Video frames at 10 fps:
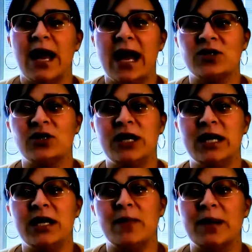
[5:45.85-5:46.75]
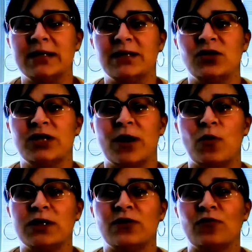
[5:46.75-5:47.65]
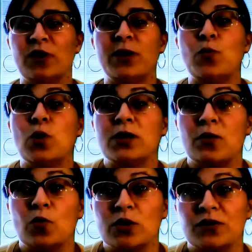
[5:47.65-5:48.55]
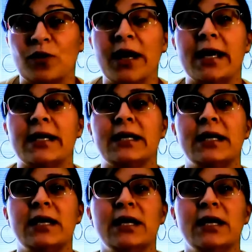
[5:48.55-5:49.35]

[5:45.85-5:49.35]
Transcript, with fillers: actually getting a message that wasn't really what was written.